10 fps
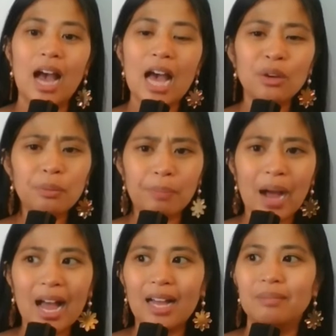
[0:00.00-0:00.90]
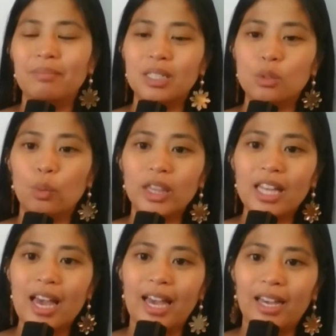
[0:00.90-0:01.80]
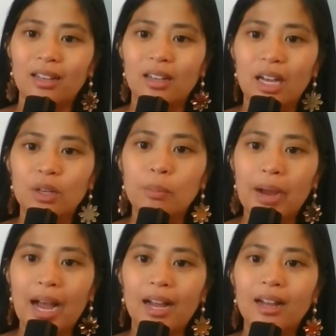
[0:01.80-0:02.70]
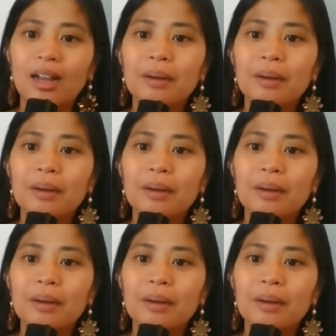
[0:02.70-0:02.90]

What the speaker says: Ano ba means what the heck? Ano ba?